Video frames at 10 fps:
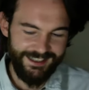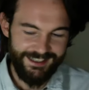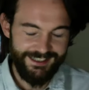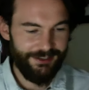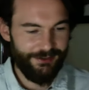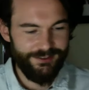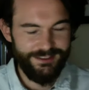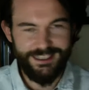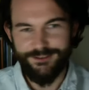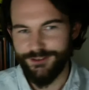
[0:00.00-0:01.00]
you know,
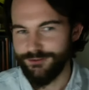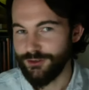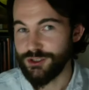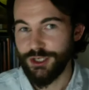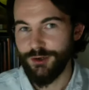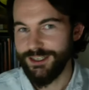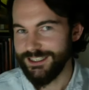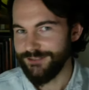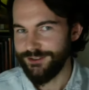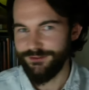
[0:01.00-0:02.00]
even if I go slowly,
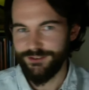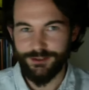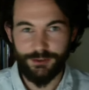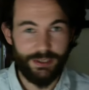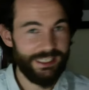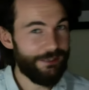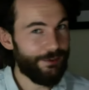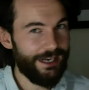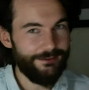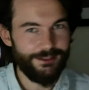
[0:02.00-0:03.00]
even if I go quickly,
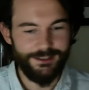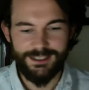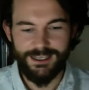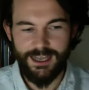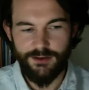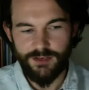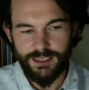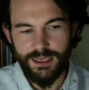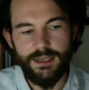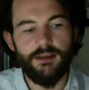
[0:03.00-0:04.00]
whatever, every
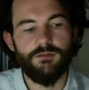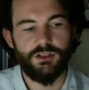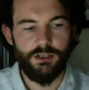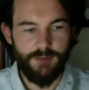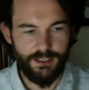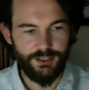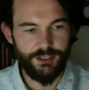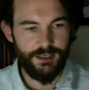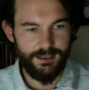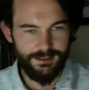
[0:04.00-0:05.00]
day, I'm just going to make
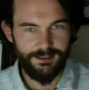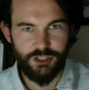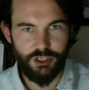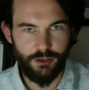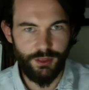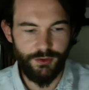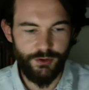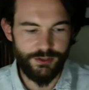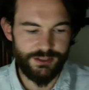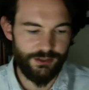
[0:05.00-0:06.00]
sure I chug through
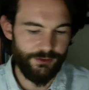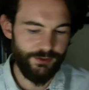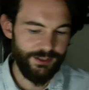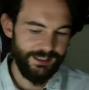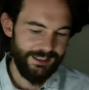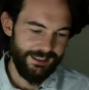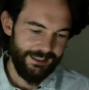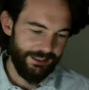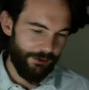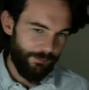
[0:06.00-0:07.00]
it. So,
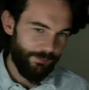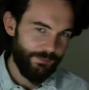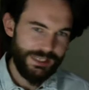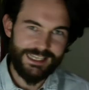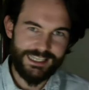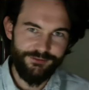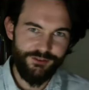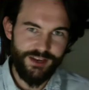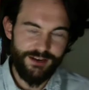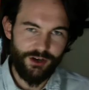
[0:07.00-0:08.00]
you know, potentially if
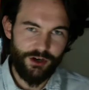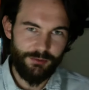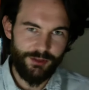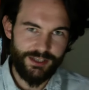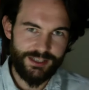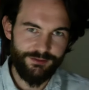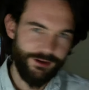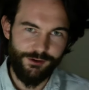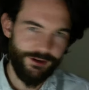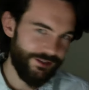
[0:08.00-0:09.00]
you've never heard about this
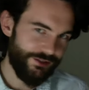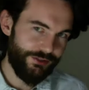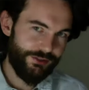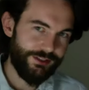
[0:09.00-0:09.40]
before and you